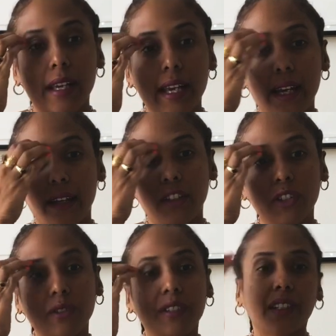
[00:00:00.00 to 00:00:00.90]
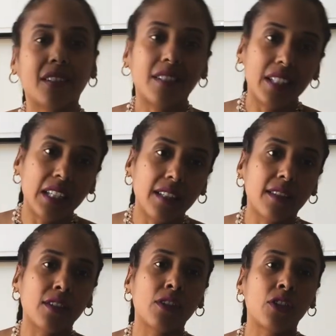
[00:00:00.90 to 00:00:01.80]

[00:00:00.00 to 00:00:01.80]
and June 16th,